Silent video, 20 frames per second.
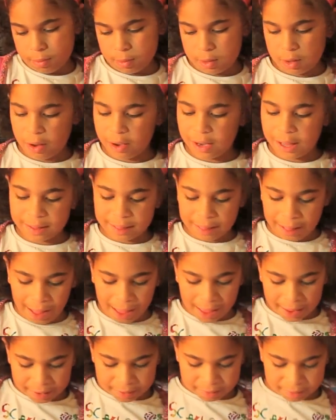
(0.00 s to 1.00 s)
go like
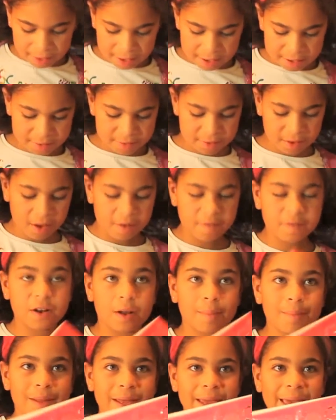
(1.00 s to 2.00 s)
that, and I've
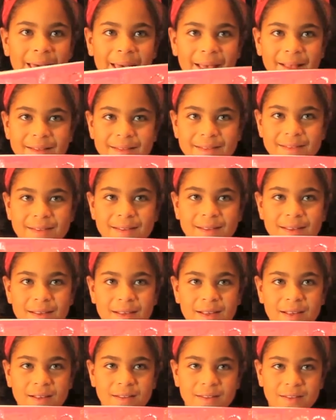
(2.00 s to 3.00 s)
done my S.
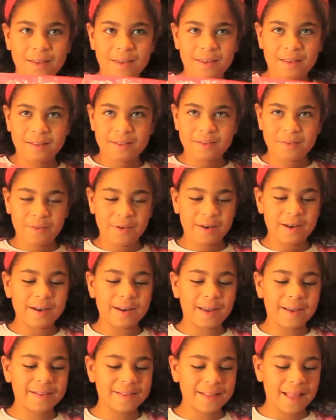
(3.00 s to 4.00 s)
So it's a really
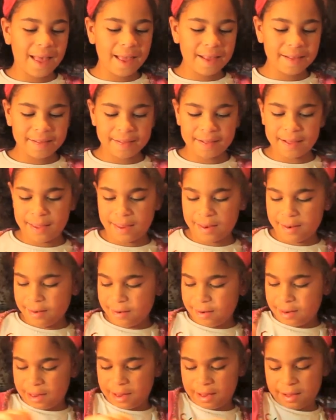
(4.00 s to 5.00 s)
nice S,
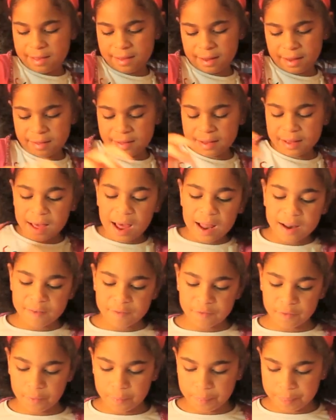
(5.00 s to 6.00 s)
and it's nice and
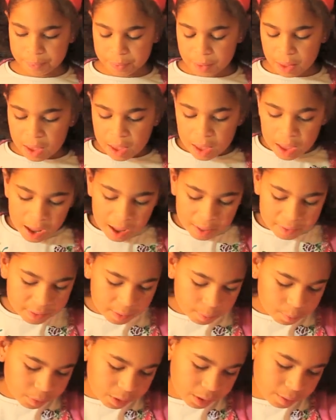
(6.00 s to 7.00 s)
colourful. And
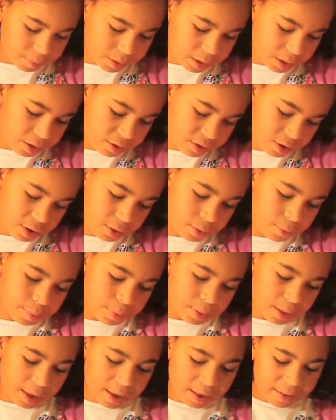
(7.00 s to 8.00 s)
then what I'm going to do
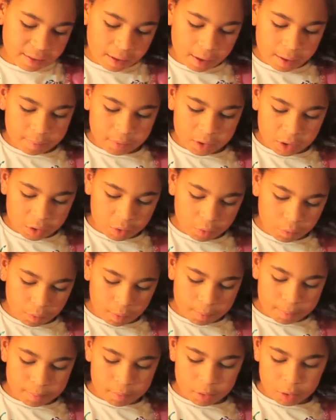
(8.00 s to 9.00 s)
is I'm going to
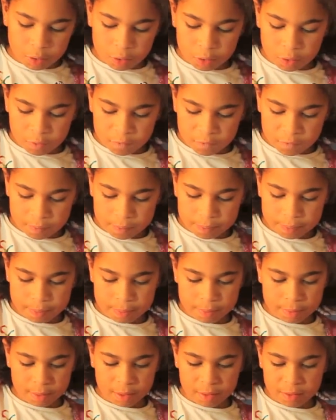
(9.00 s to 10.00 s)
remove
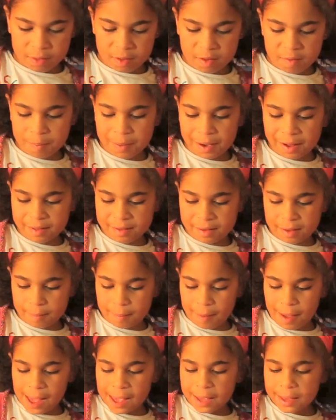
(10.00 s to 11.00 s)
this plastic
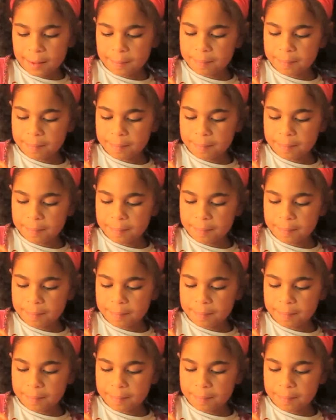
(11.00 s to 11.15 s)
bag,